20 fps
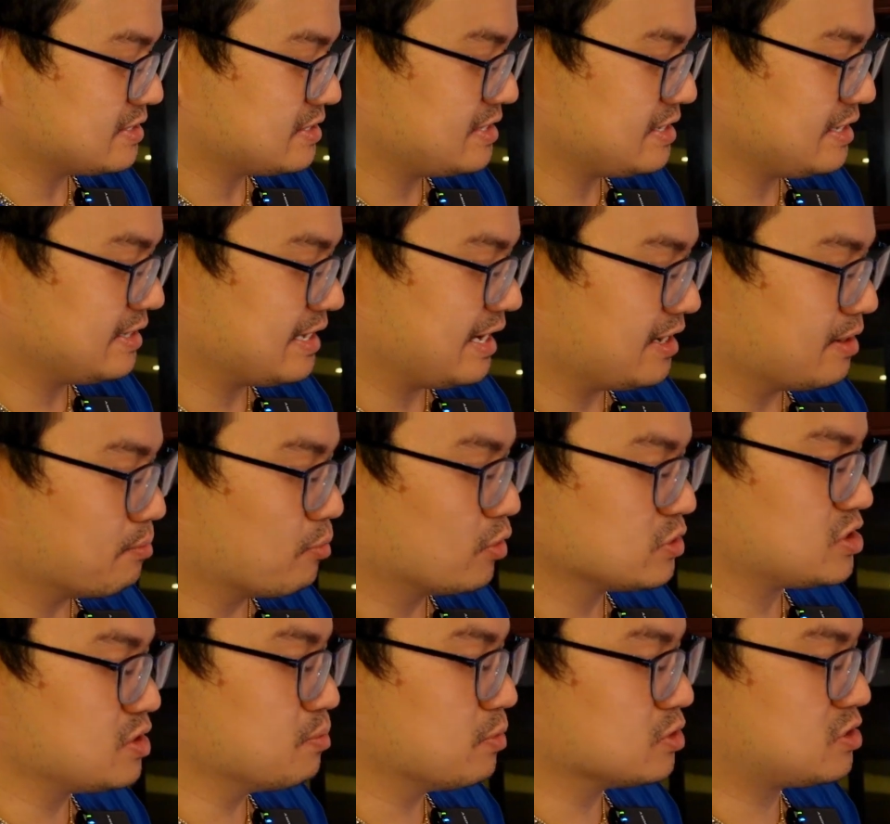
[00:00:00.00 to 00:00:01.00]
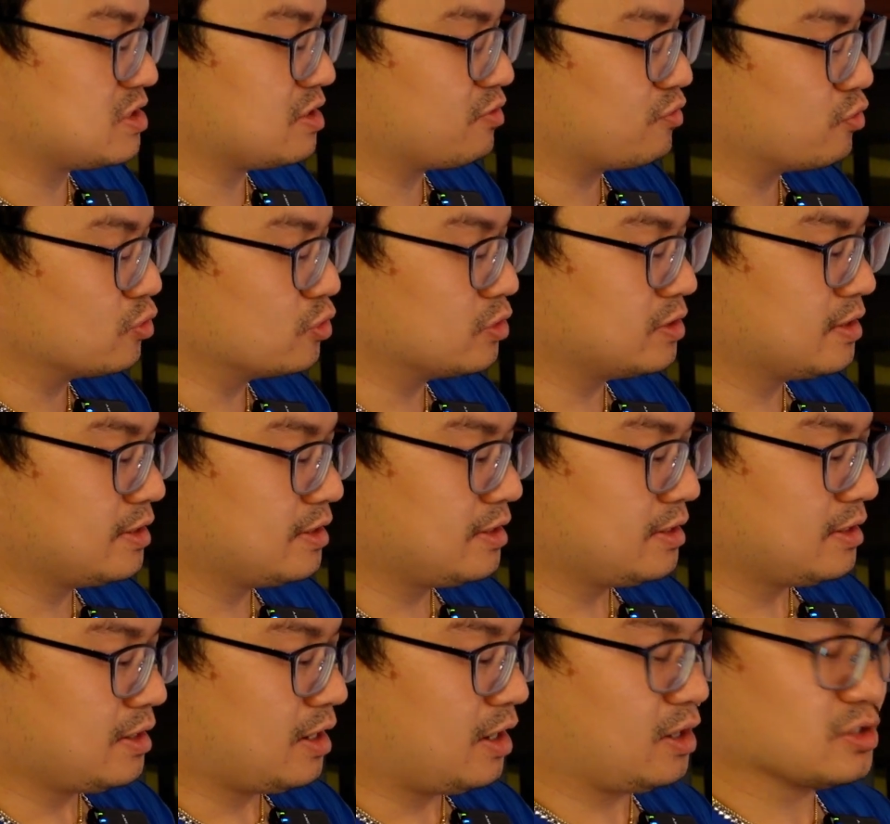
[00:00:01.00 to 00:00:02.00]
see that the Mochi Mochi fruit,
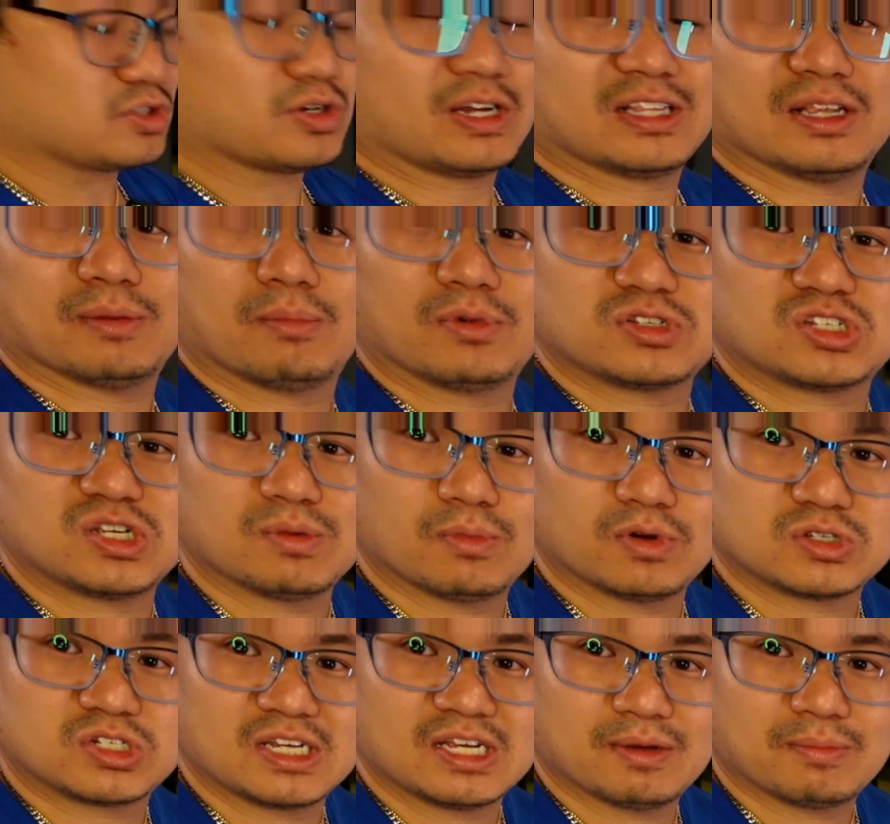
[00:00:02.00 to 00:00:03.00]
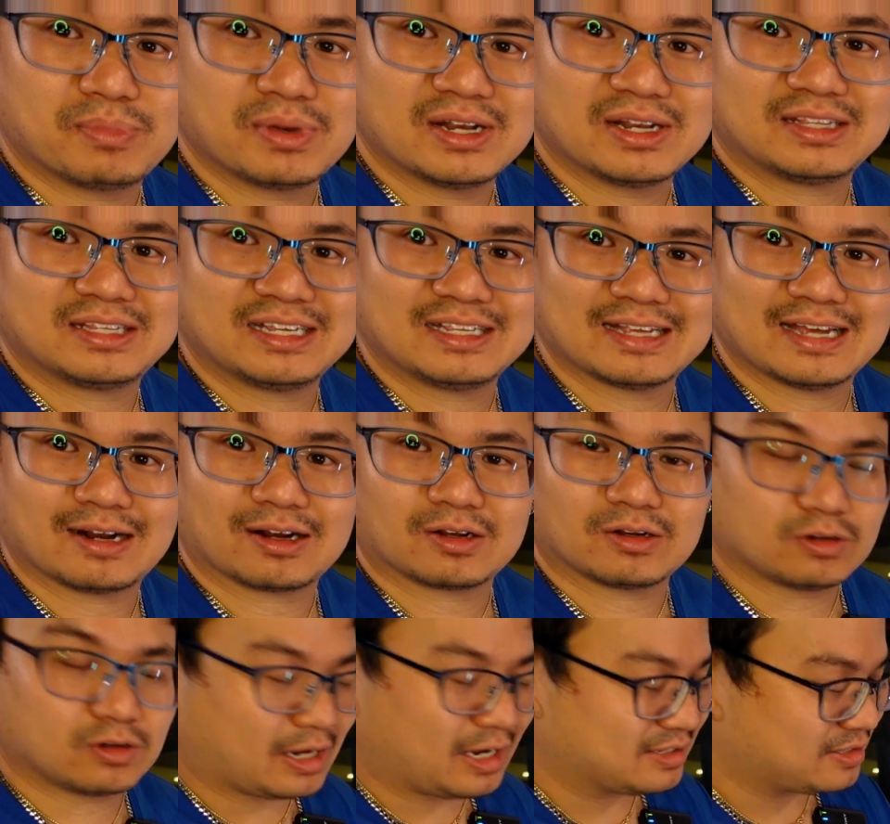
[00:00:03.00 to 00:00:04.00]
the Mochi Mochi ability
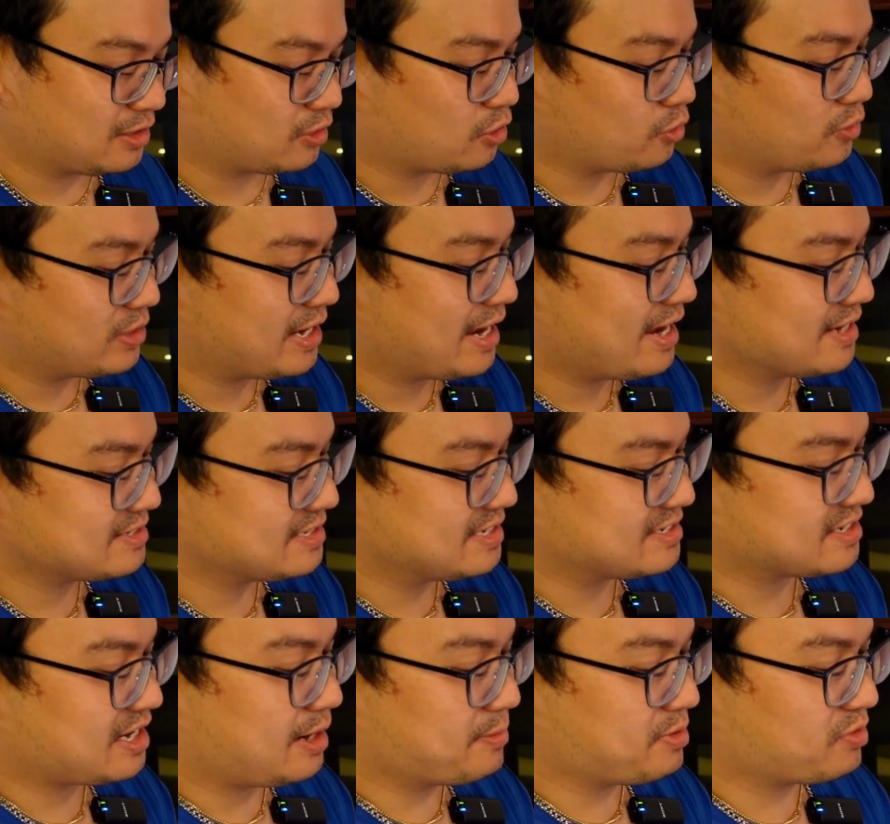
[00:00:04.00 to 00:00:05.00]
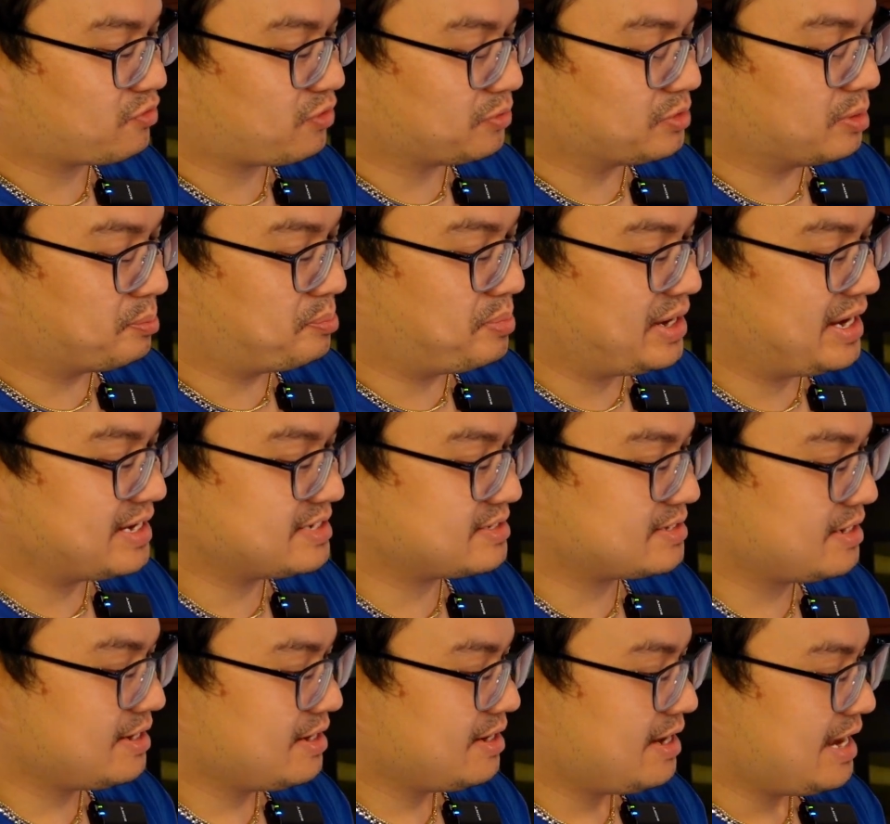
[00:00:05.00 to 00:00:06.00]
that Katakuri has is coming from the base